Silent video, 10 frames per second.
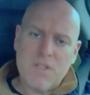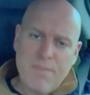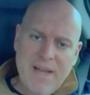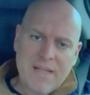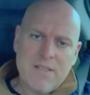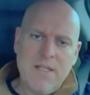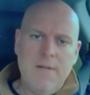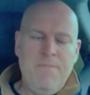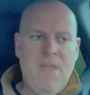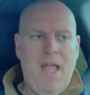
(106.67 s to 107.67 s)
expect
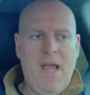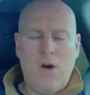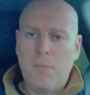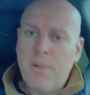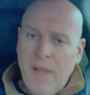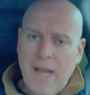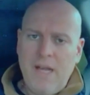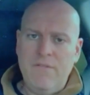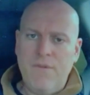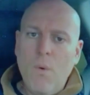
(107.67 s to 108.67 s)
and are
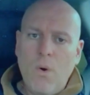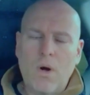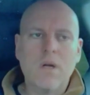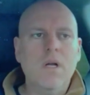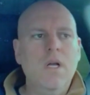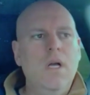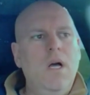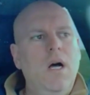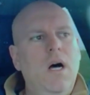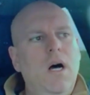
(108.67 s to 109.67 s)
planning for
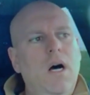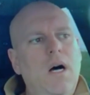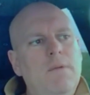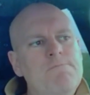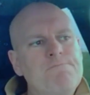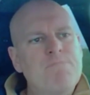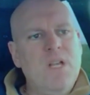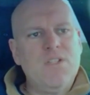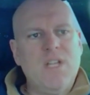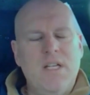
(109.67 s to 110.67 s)

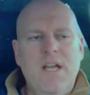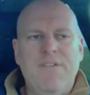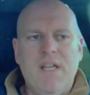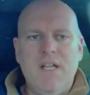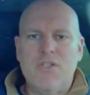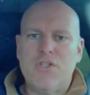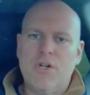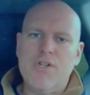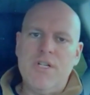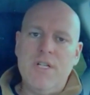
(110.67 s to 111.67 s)
a significant
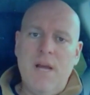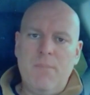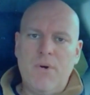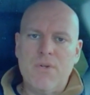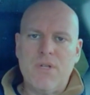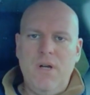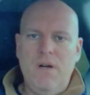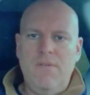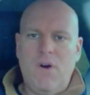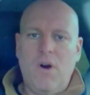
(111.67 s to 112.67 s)
surge in numbers
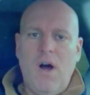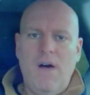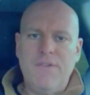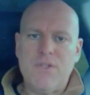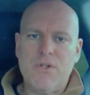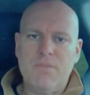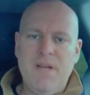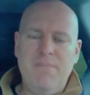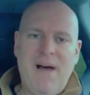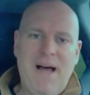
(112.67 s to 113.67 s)
of our officers being